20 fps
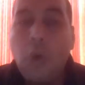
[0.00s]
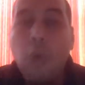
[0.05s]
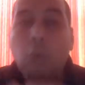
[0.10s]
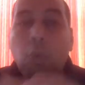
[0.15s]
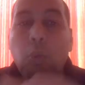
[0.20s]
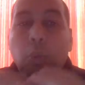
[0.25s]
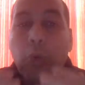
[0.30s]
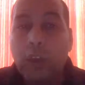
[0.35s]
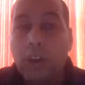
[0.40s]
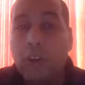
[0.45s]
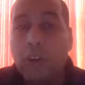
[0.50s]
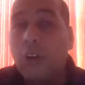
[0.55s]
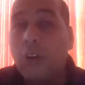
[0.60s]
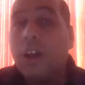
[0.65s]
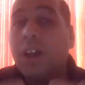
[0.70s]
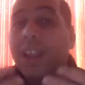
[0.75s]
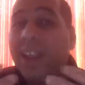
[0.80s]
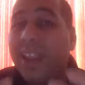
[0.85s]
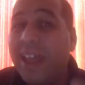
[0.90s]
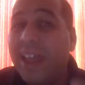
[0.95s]

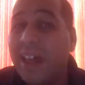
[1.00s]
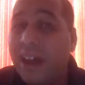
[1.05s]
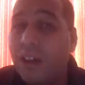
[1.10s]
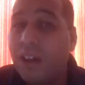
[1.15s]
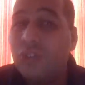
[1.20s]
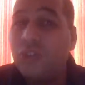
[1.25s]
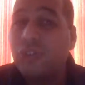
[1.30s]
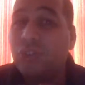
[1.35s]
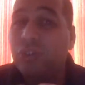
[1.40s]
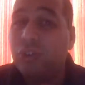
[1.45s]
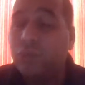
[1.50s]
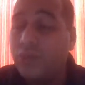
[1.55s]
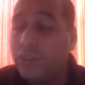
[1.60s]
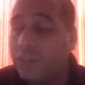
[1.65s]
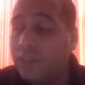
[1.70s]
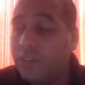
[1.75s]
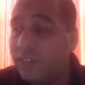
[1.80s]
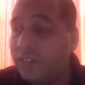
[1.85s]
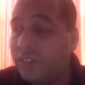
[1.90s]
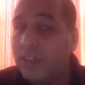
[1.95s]
will allow you to
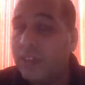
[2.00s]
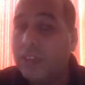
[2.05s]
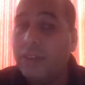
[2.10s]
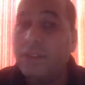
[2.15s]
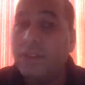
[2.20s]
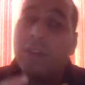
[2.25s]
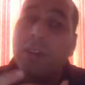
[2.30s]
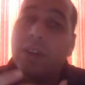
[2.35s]
receive